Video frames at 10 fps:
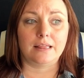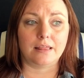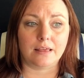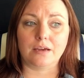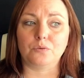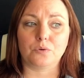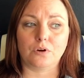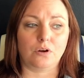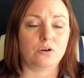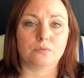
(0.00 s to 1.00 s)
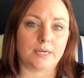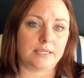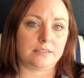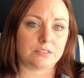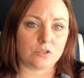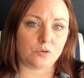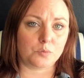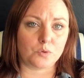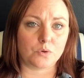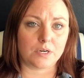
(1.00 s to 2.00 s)
They were already so
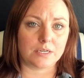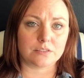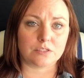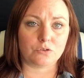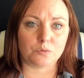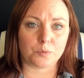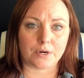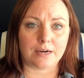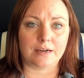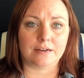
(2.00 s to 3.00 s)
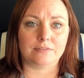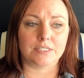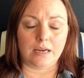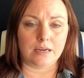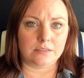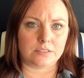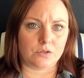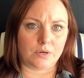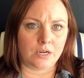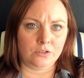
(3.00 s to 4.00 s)
poor and so deprived and
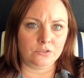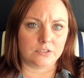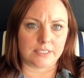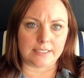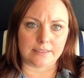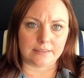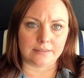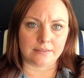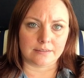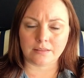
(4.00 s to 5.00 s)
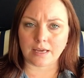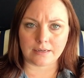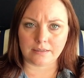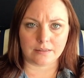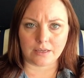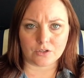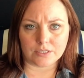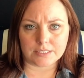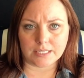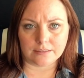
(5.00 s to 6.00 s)
so hungry, they
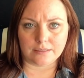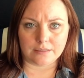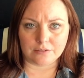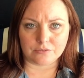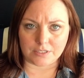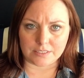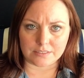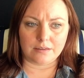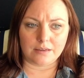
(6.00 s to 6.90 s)
couldn't tell any different.